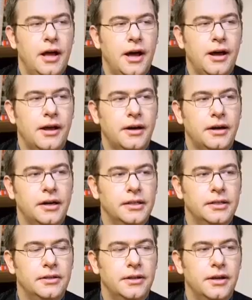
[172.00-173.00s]
are
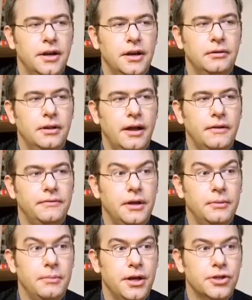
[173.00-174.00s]
the real life
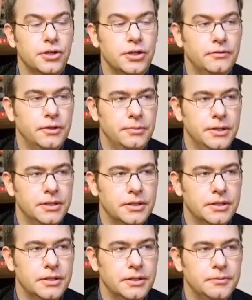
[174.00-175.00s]
dimension of the
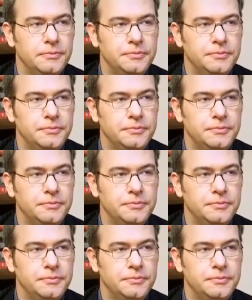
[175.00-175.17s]
business.